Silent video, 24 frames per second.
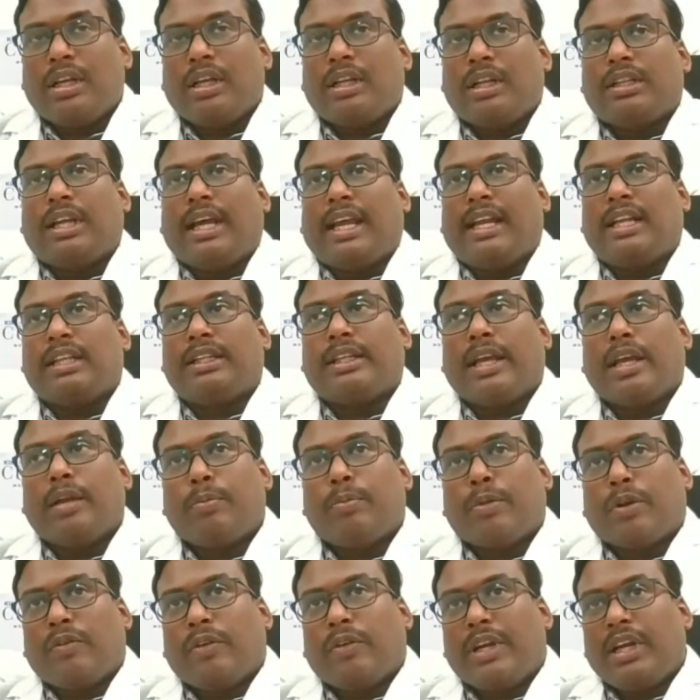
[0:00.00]
The healthcare
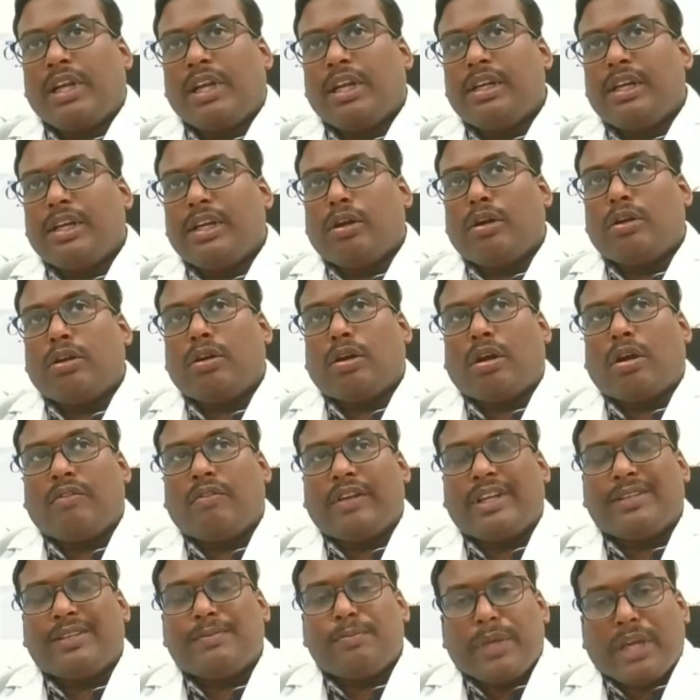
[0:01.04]
provider need not
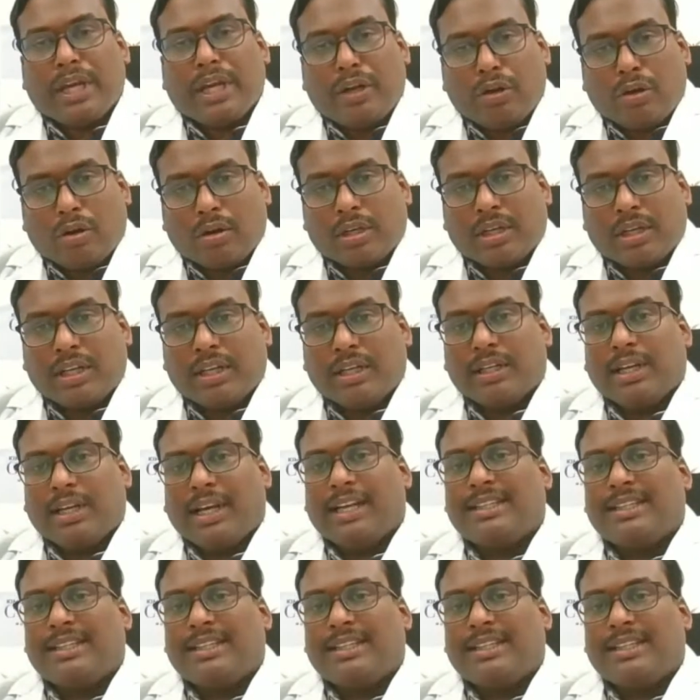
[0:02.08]
always be a doctor.